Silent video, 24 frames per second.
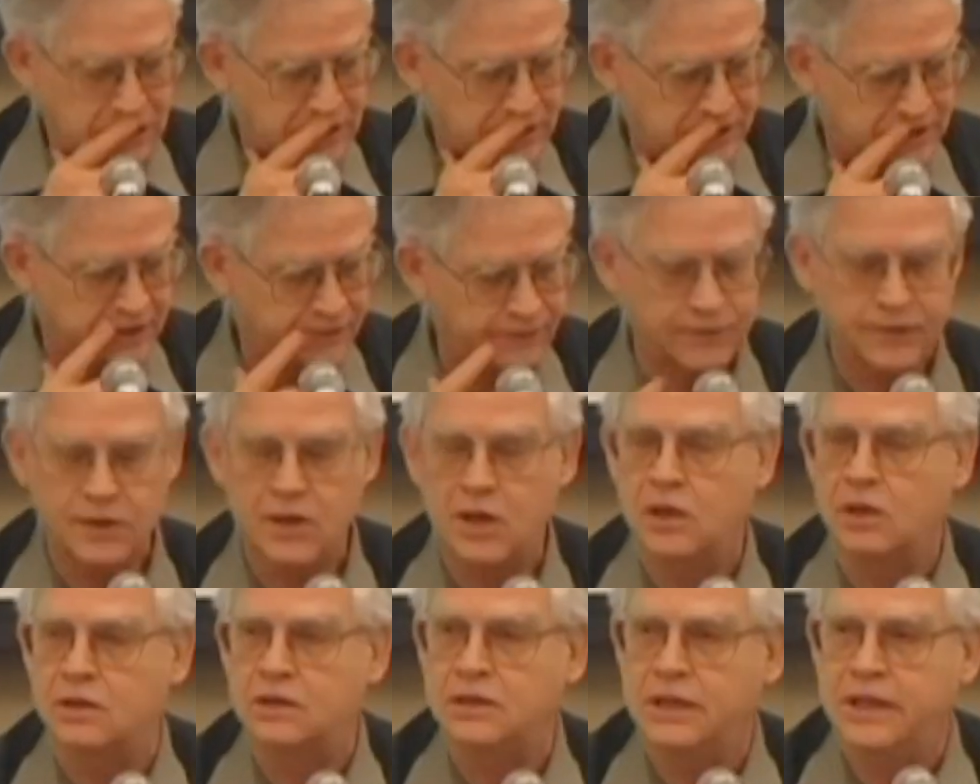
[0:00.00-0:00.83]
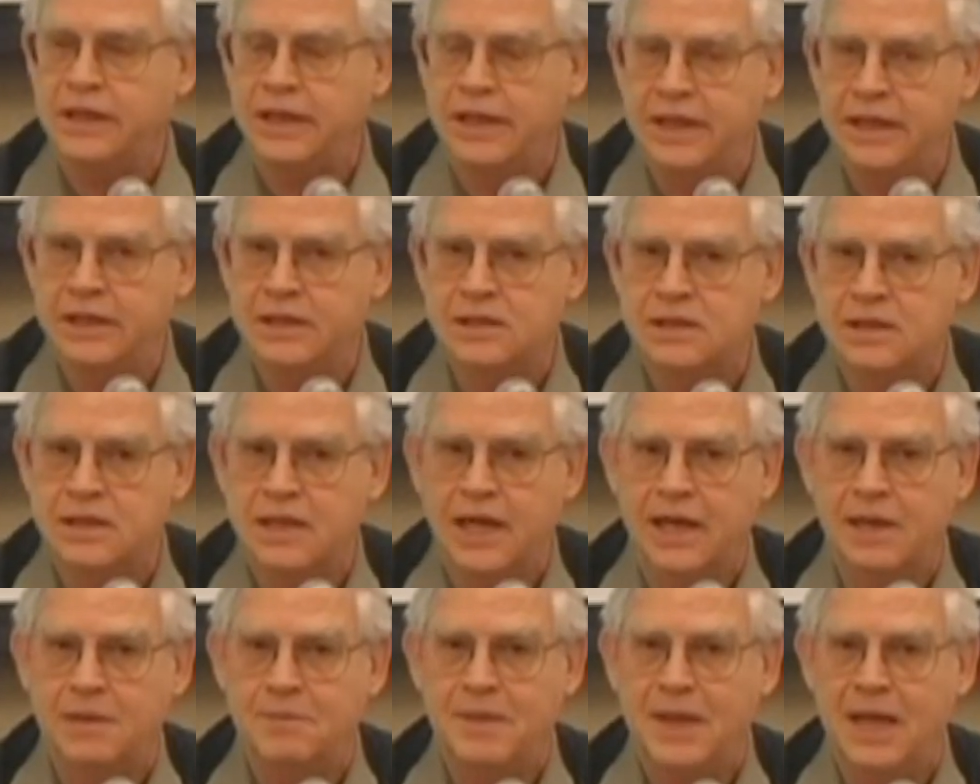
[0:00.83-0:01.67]
difficulty is
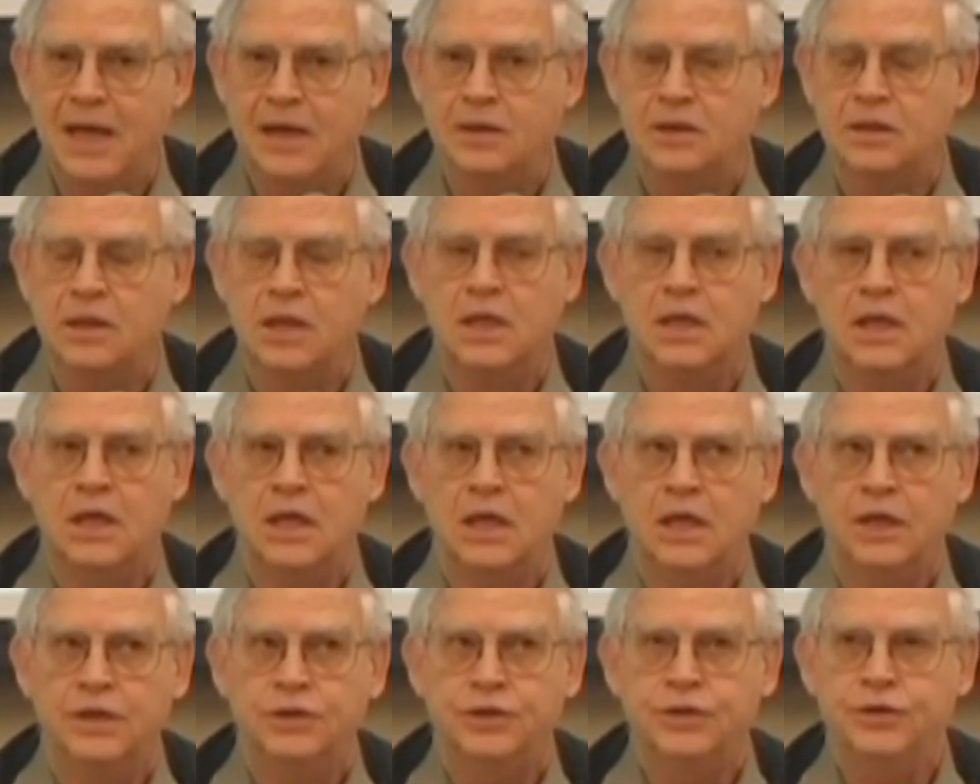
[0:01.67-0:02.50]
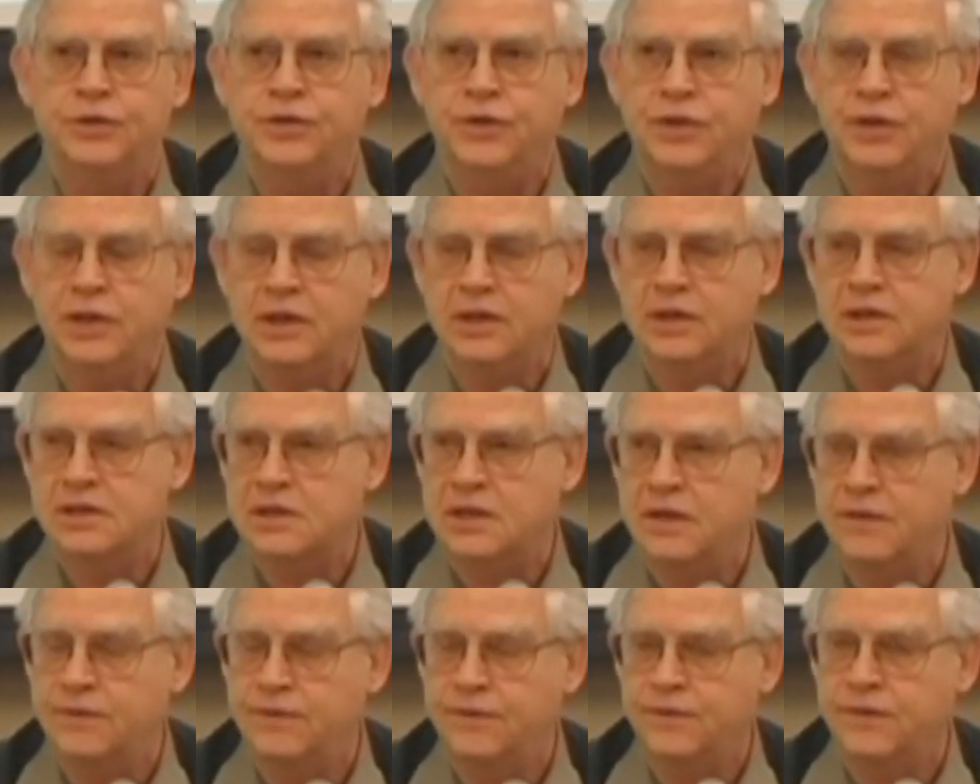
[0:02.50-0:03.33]
that about 2/3
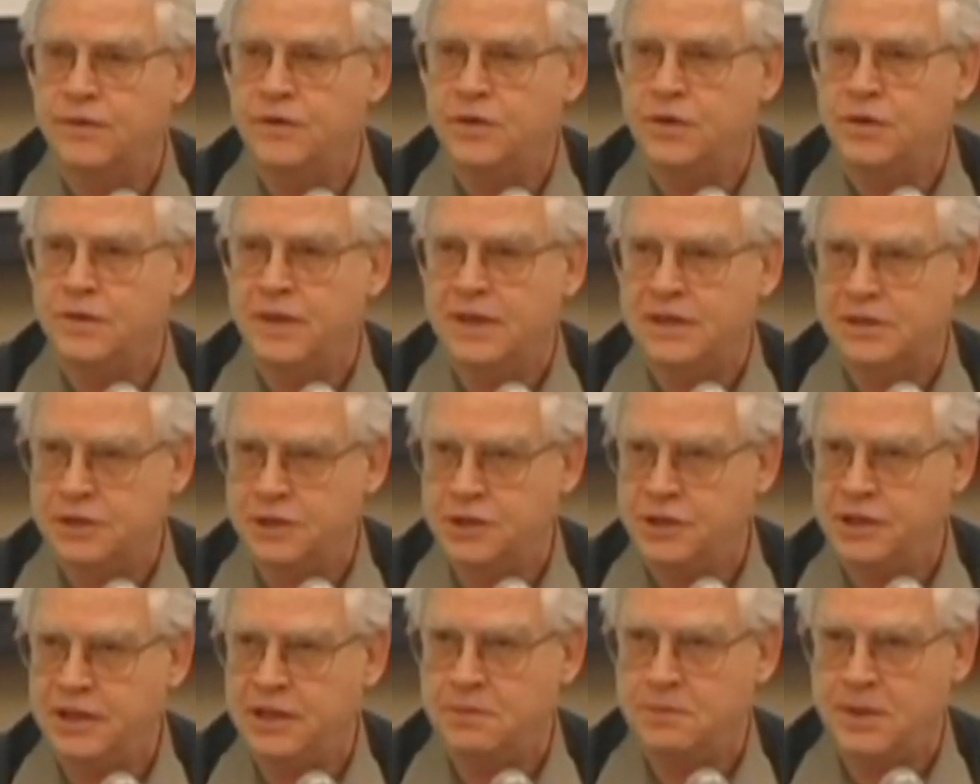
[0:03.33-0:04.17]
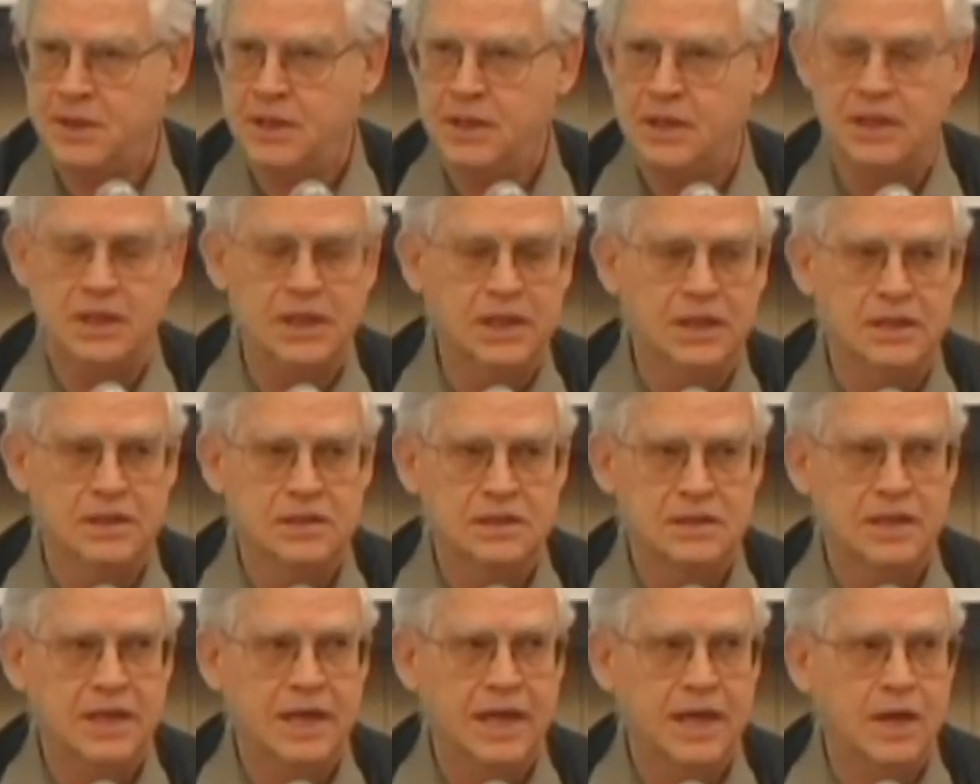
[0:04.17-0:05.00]
of U.S. GDP is
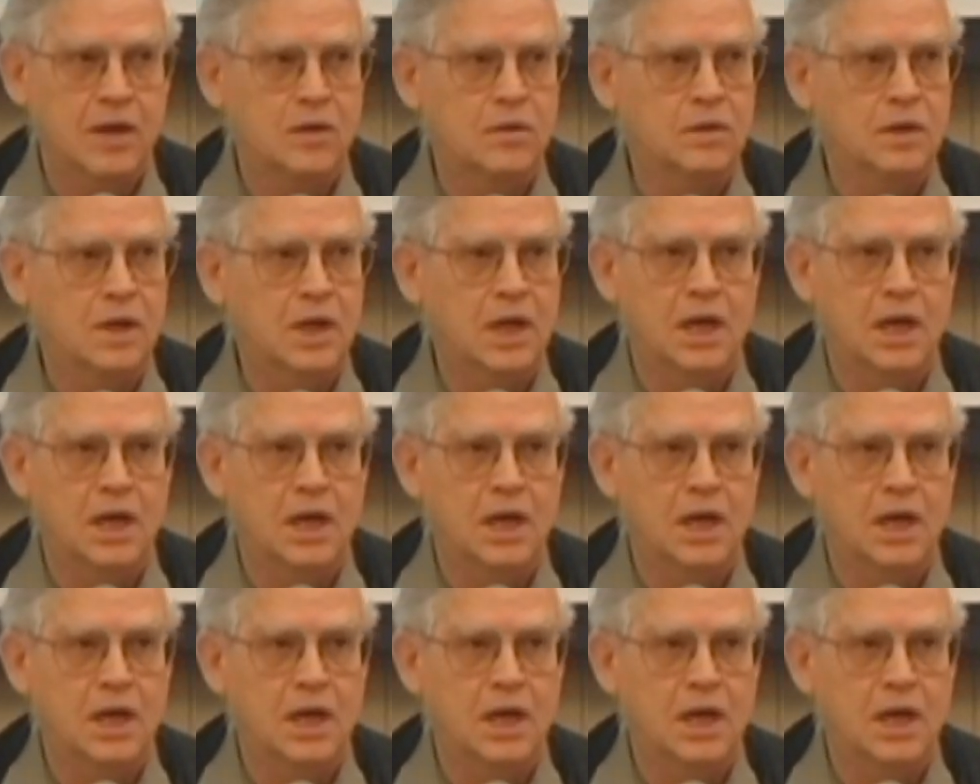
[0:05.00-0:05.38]
now